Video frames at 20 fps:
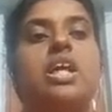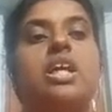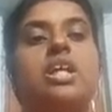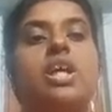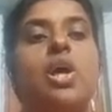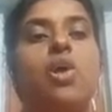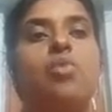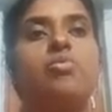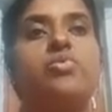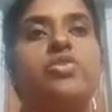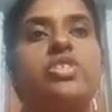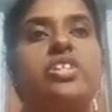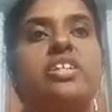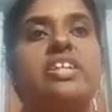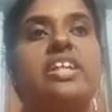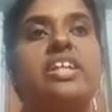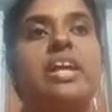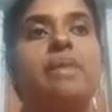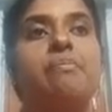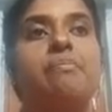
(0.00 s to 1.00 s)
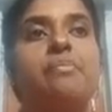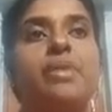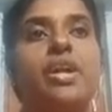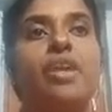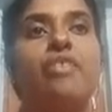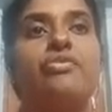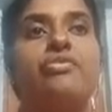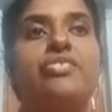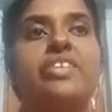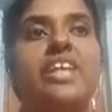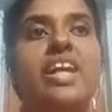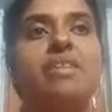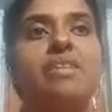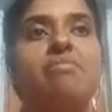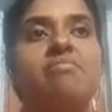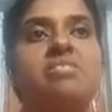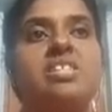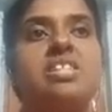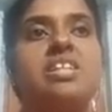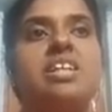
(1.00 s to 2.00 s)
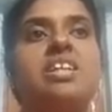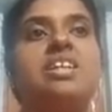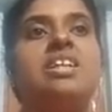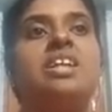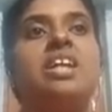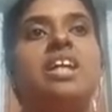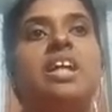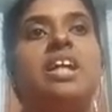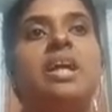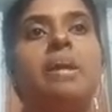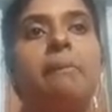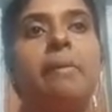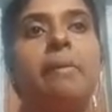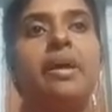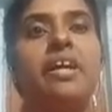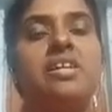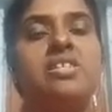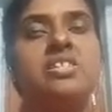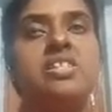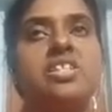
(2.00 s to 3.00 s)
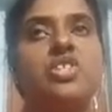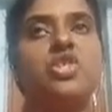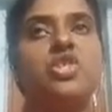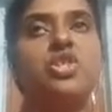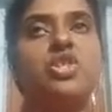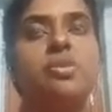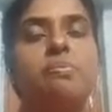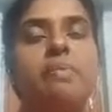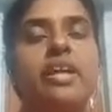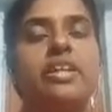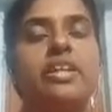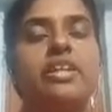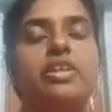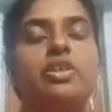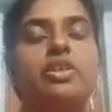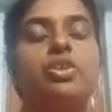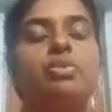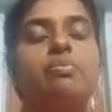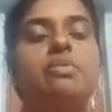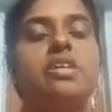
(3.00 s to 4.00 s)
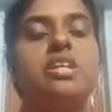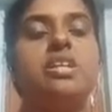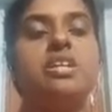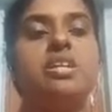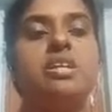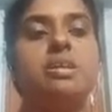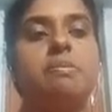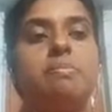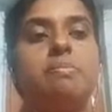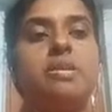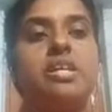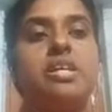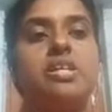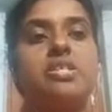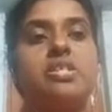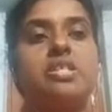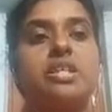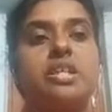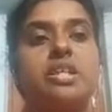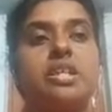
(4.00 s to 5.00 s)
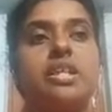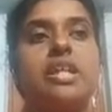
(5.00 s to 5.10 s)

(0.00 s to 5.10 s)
Count, number of times the searched pattern to be replaced.